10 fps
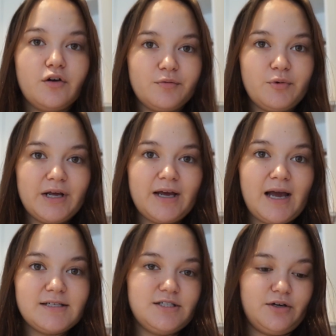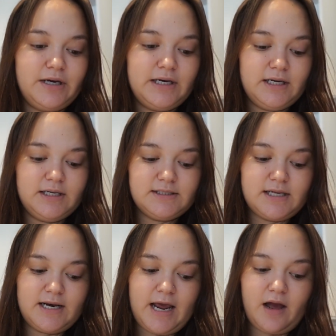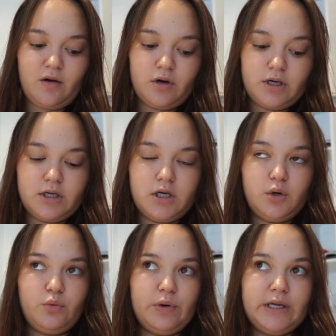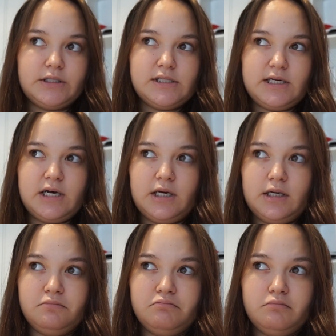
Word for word: Good morning guys, so it is now Wednesday?